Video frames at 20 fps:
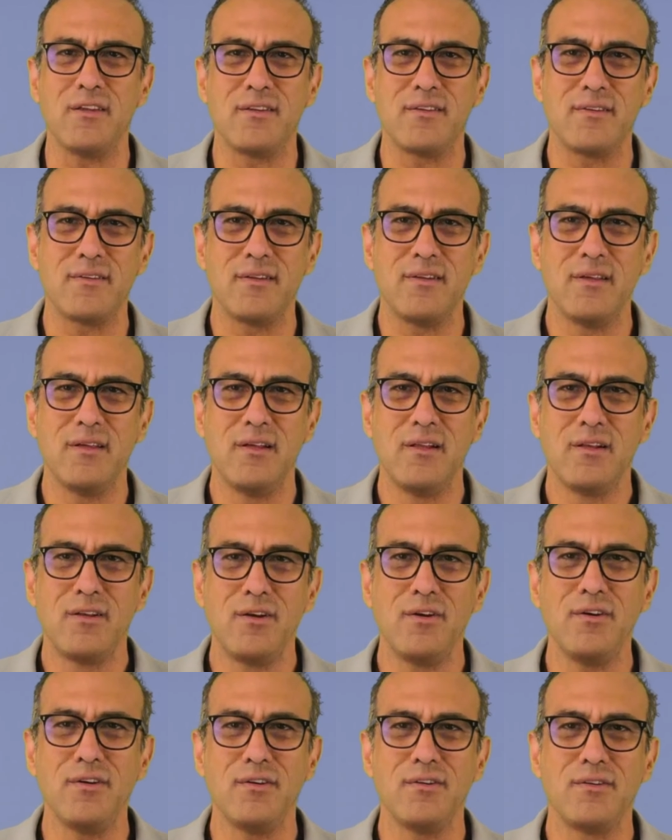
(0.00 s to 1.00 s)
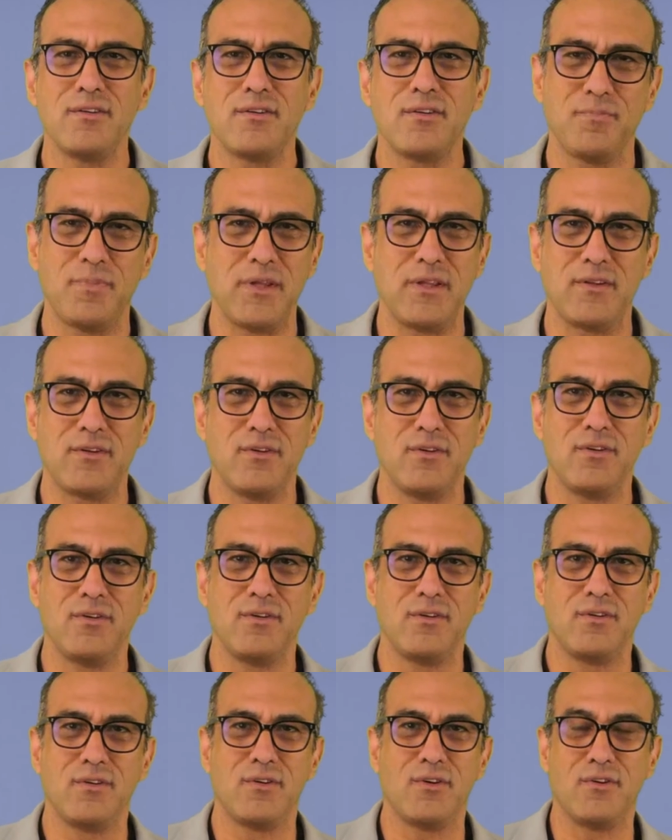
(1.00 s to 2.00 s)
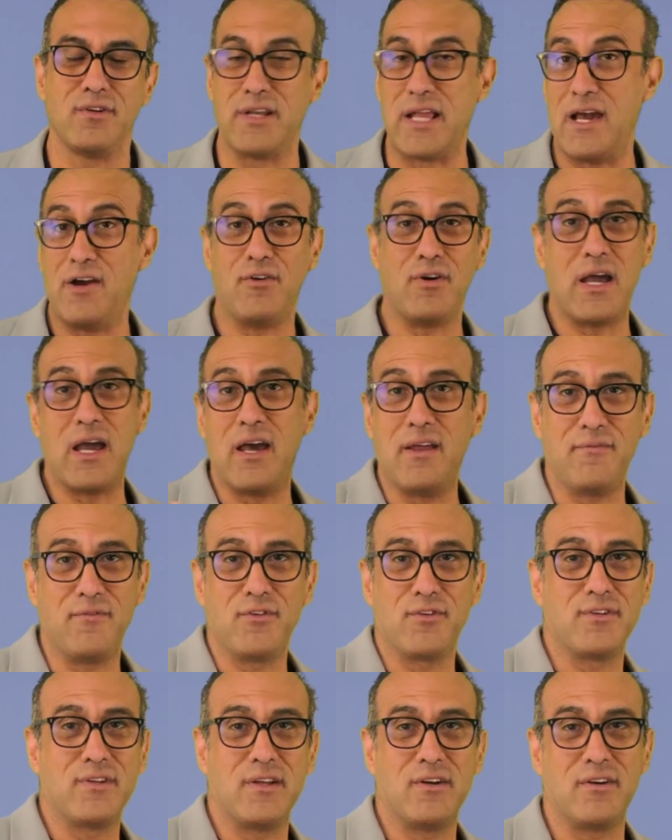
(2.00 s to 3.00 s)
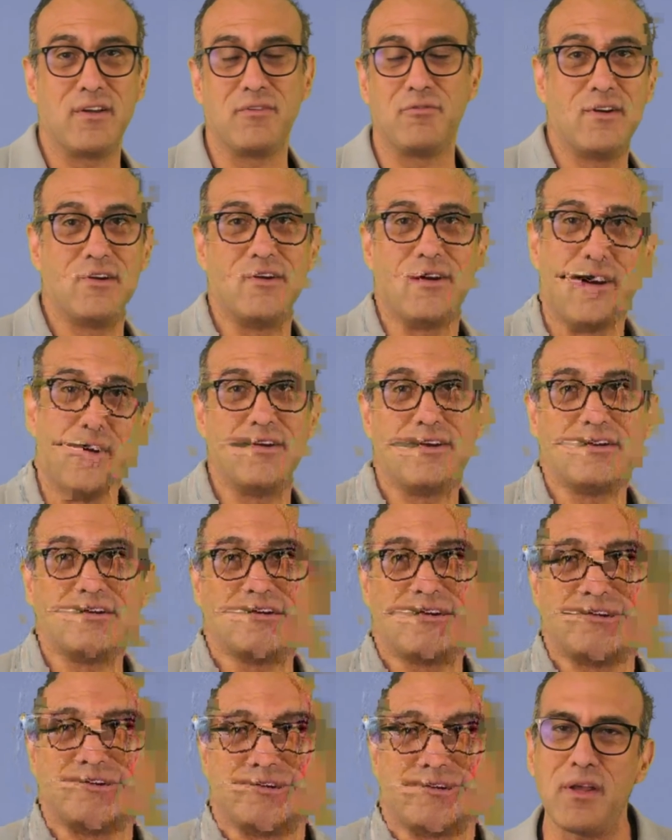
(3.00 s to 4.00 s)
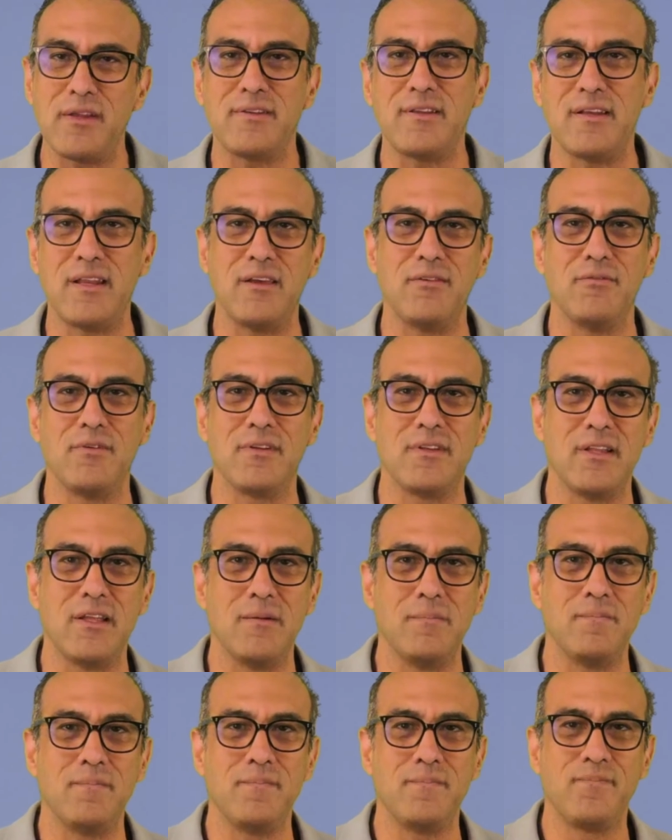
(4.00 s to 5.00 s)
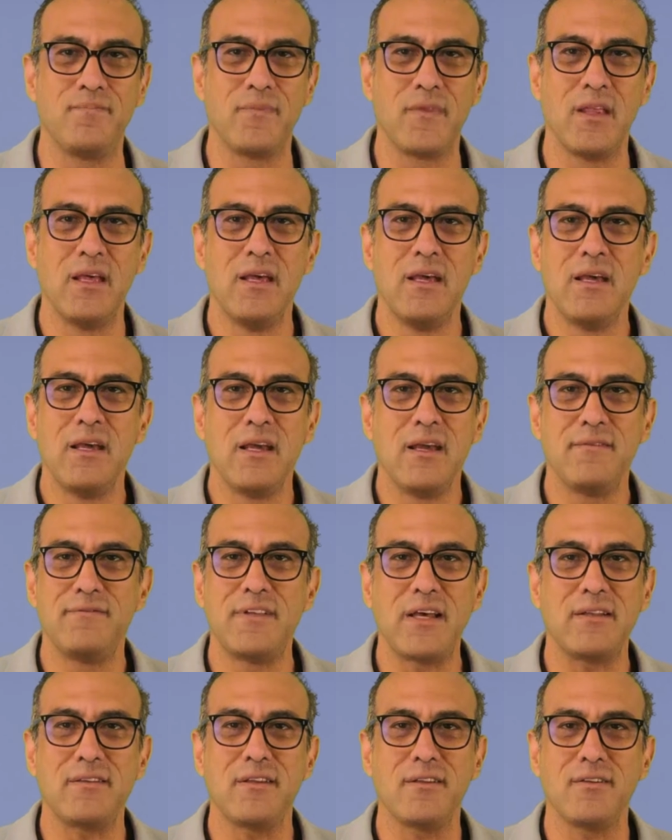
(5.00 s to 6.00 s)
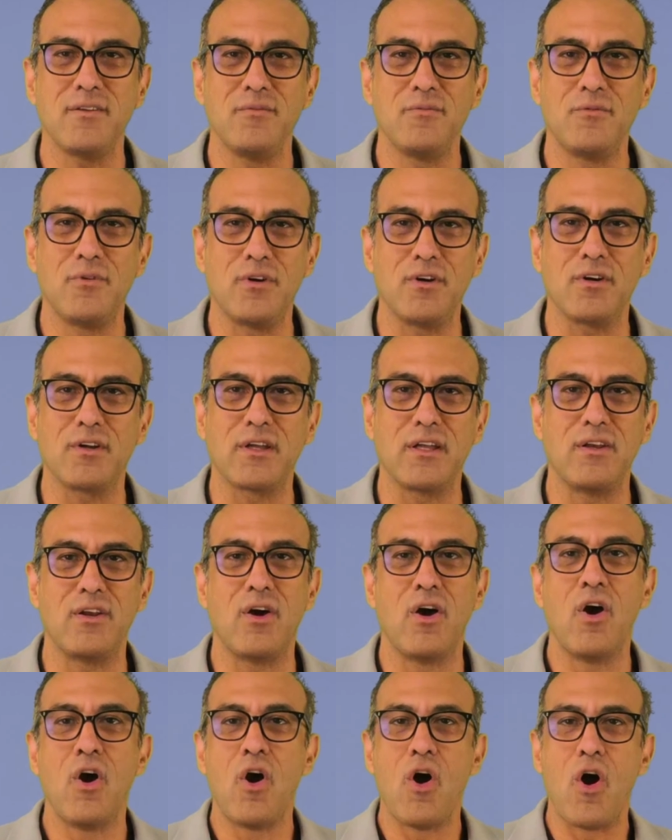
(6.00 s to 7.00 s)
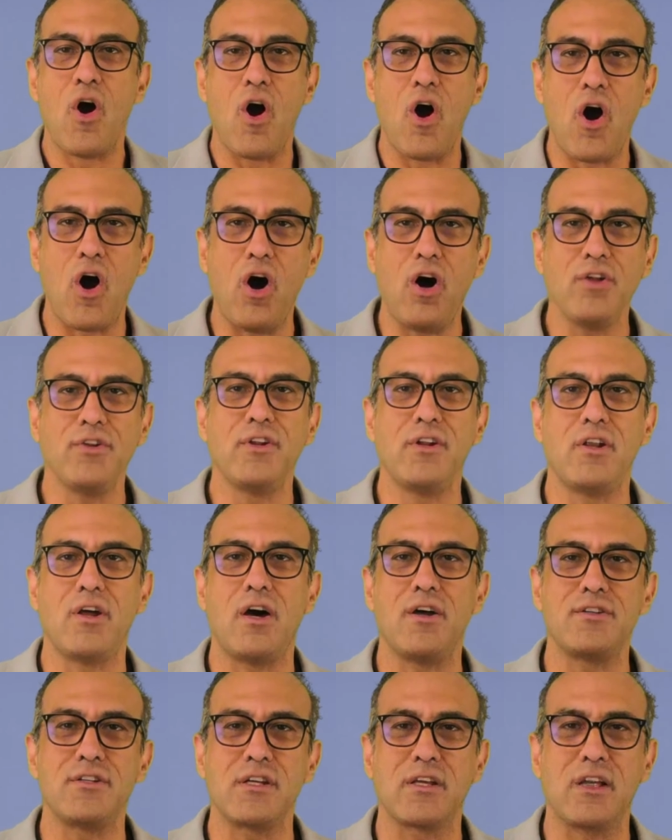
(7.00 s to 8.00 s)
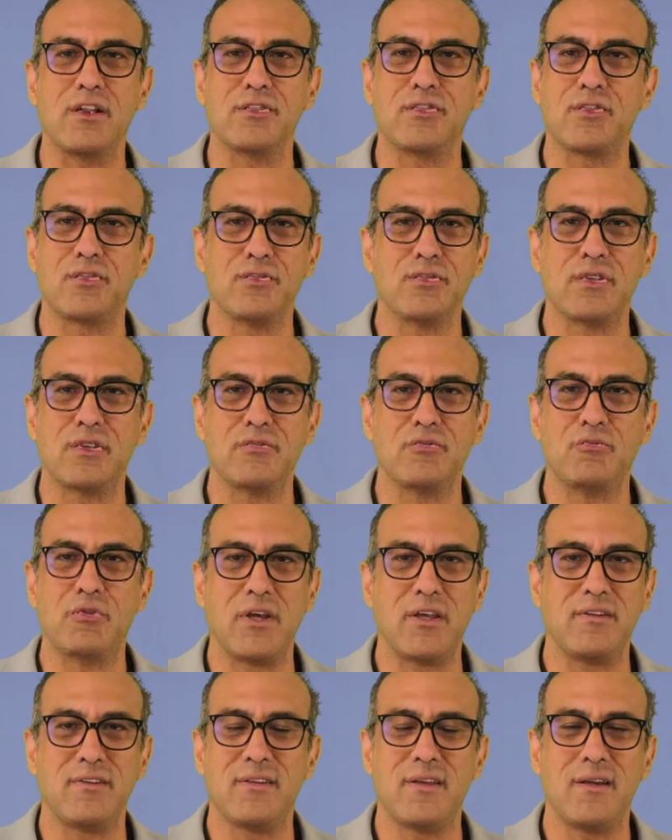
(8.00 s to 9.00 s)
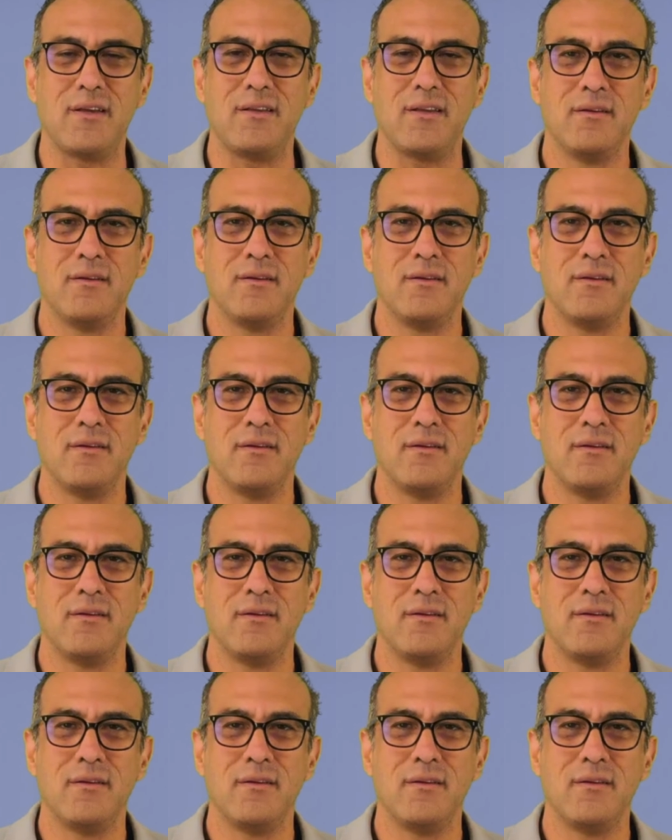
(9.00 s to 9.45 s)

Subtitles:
you're eligible. Know your audience. Learn how to speak to your now adversary with sound bites that resonate with them. If that doesn't work and